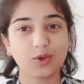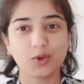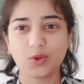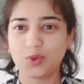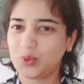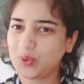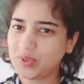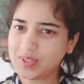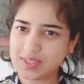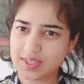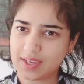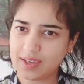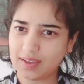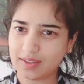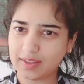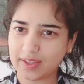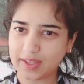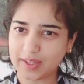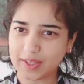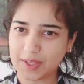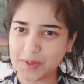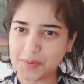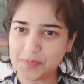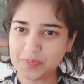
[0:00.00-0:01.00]
who is
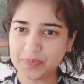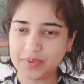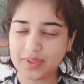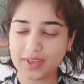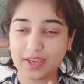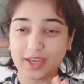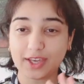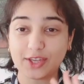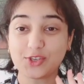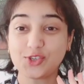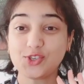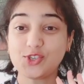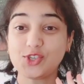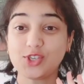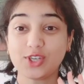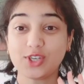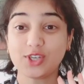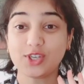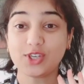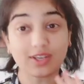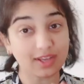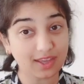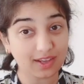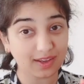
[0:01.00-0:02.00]
killing them, and
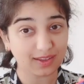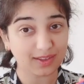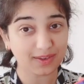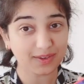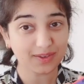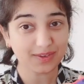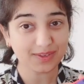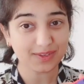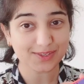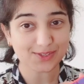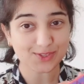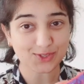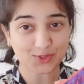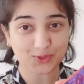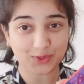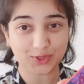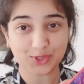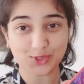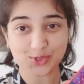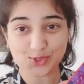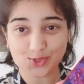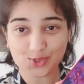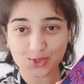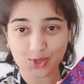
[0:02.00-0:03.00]
Shenanigan is
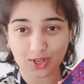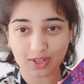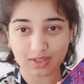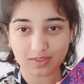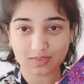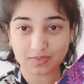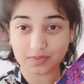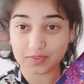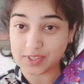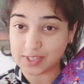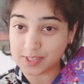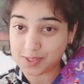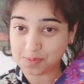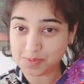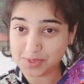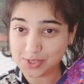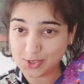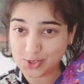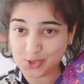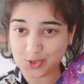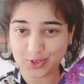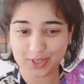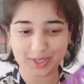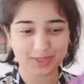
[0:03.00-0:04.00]
going to solve this
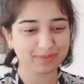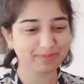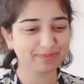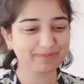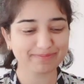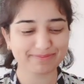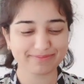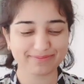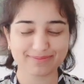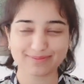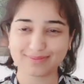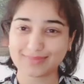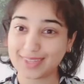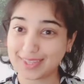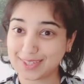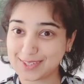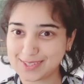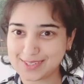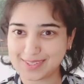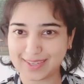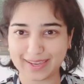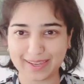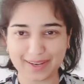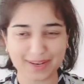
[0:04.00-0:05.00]
mystery.
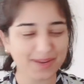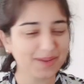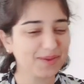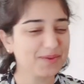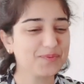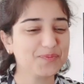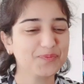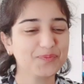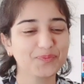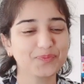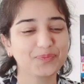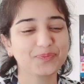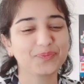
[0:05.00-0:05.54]
Exciting.